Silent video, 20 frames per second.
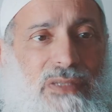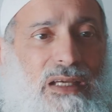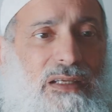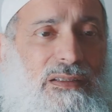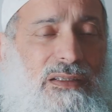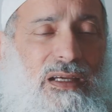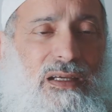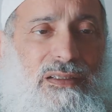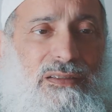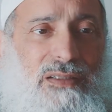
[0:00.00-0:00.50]
La
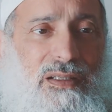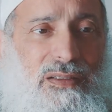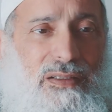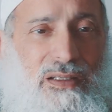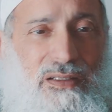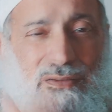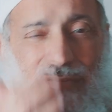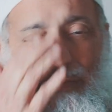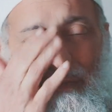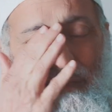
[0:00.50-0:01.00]
ilaha
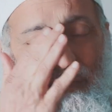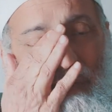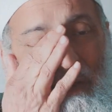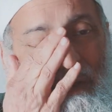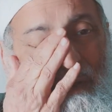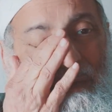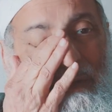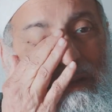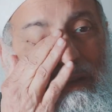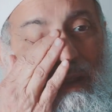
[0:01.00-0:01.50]
illallah.
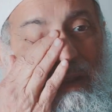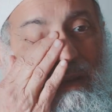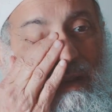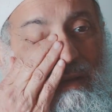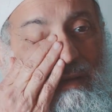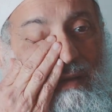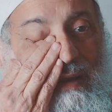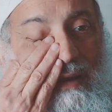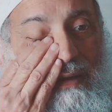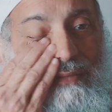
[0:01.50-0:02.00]
Well, what can
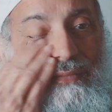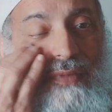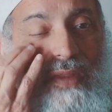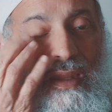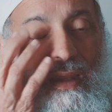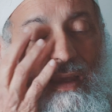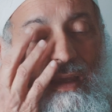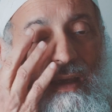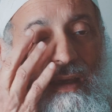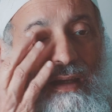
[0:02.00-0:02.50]
I say?
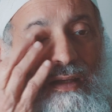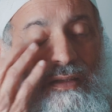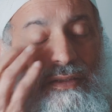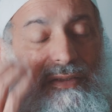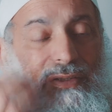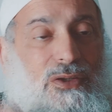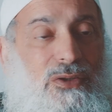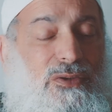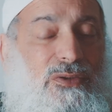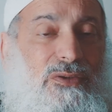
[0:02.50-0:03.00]

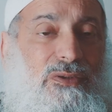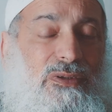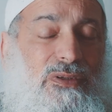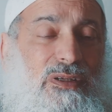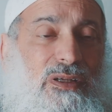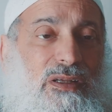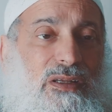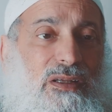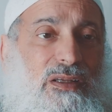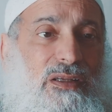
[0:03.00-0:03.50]

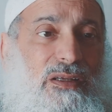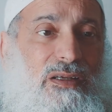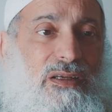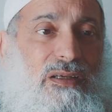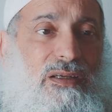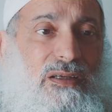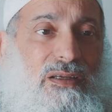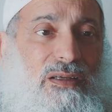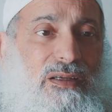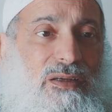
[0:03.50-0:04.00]
So
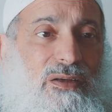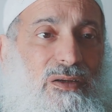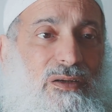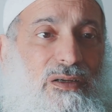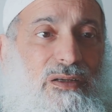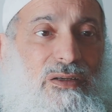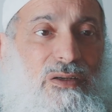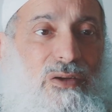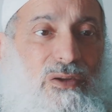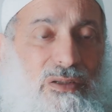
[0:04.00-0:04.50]

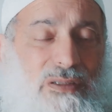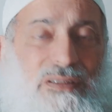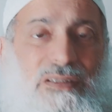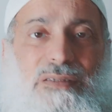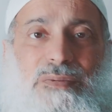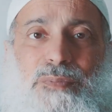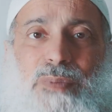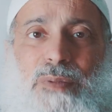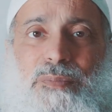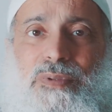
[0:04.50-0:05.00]
all
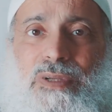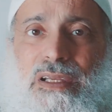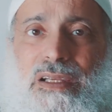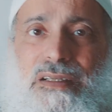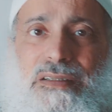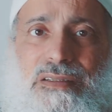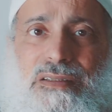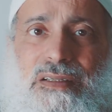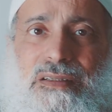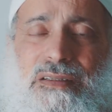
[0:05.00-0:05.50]
this
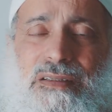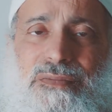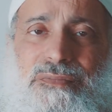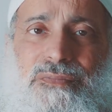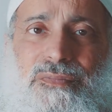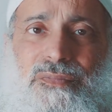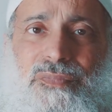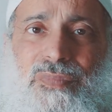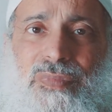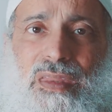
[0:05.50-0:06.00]
population
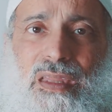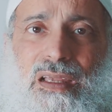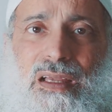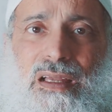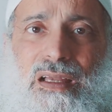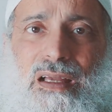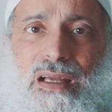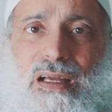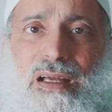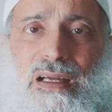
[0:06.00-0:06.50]

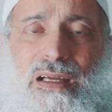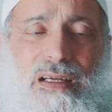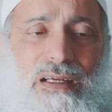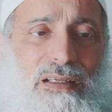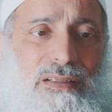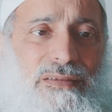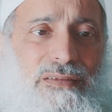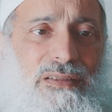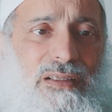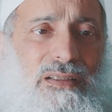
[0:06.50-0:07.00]

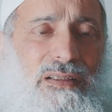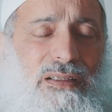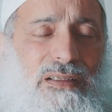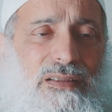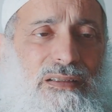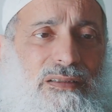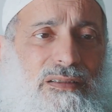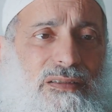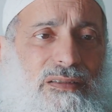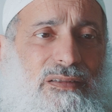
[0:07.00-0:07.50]
and
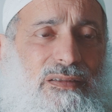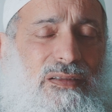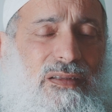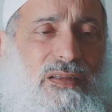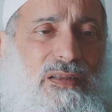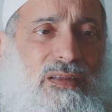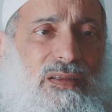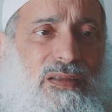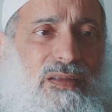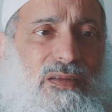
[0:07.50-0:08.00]

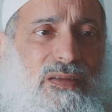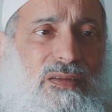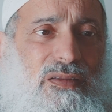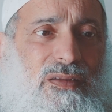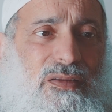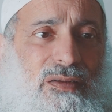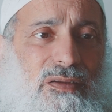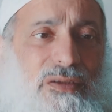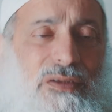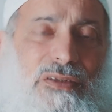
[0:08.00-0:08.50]

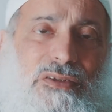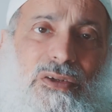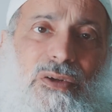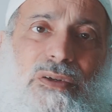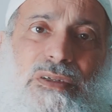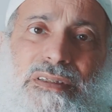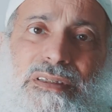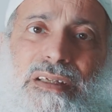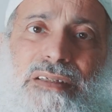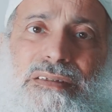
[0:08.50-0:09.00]

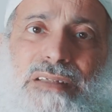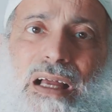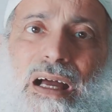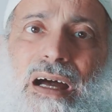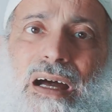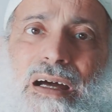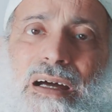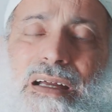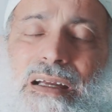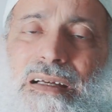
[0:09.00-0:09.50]
resources
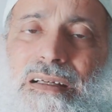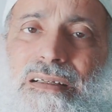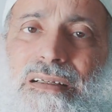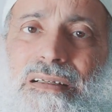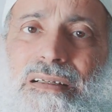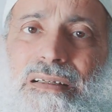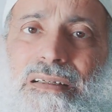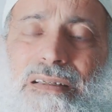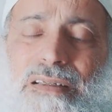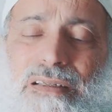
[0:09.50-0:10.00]
are,